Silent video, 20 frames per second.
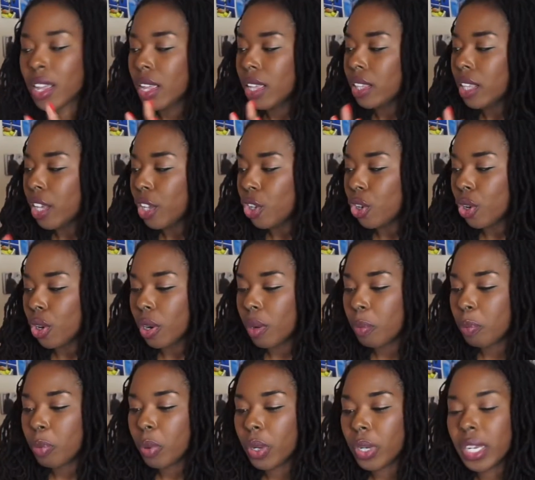that you're
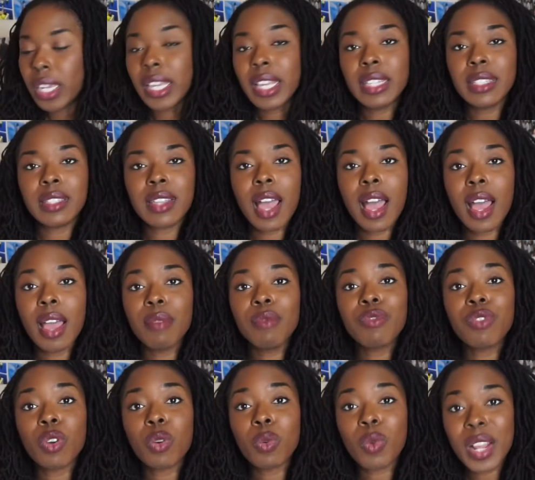putting in time
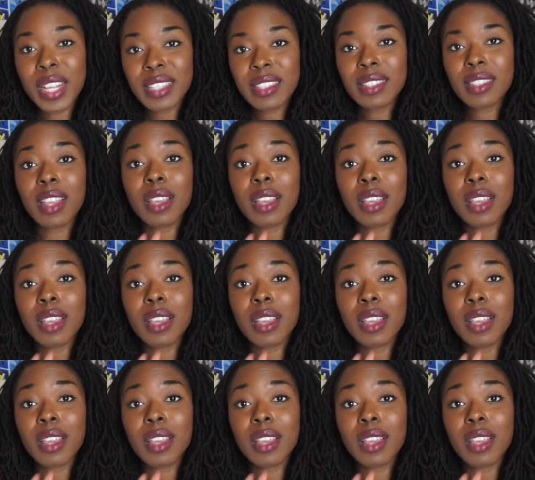for rest